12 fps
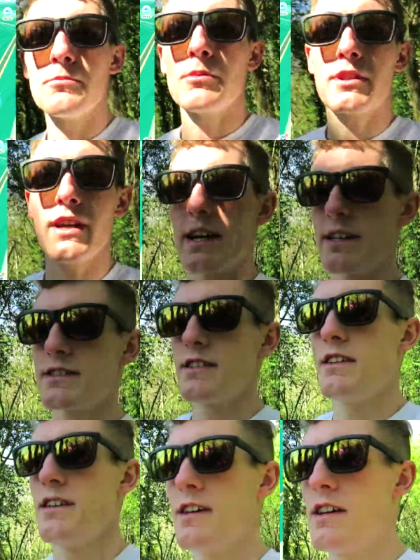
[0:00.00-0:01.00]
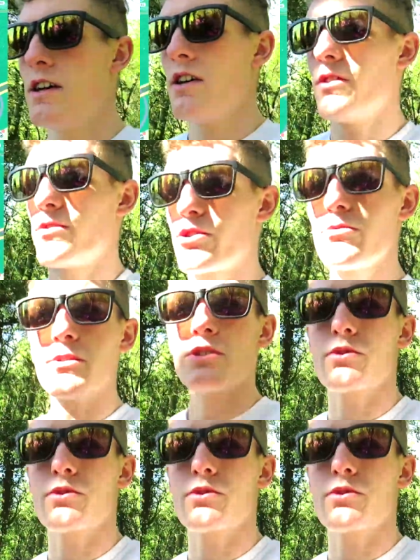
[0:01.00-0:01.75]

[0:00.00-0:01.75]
But guys, there's so many